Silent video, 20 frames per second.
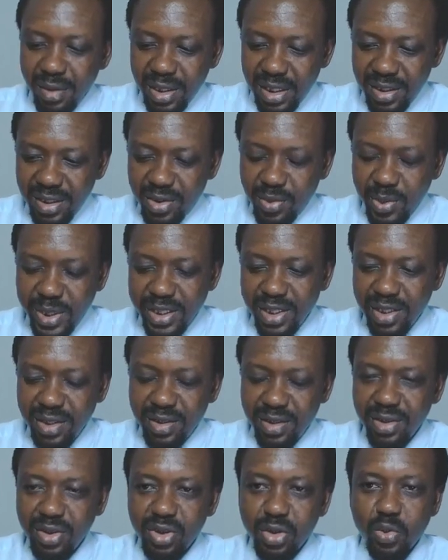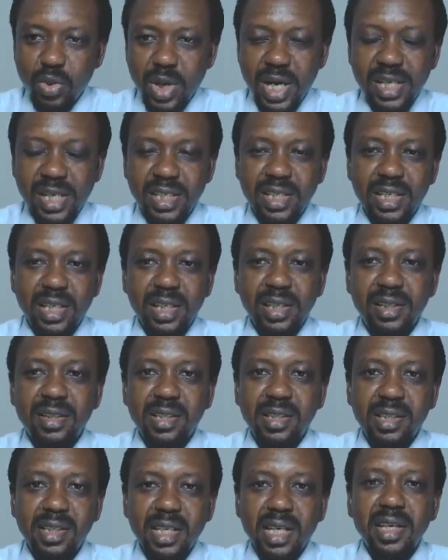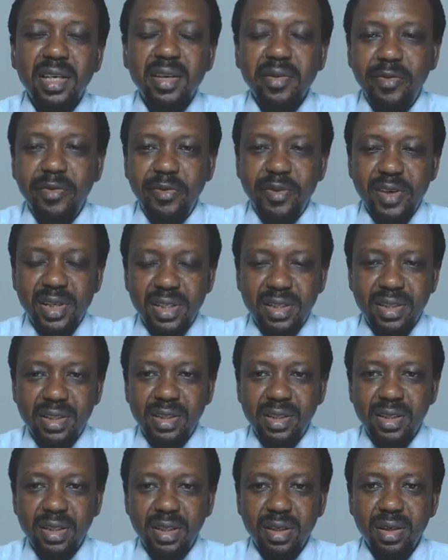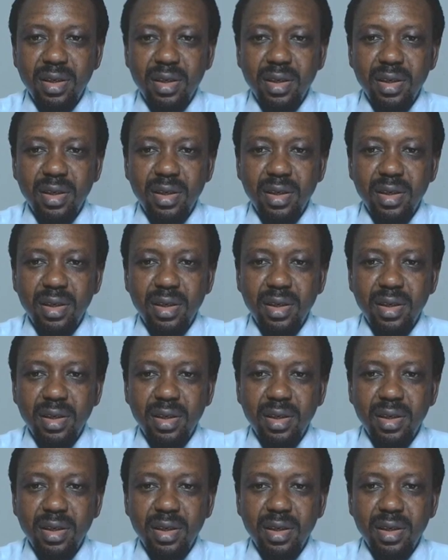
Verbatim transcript: That is why Jesus Christ said, Seek you first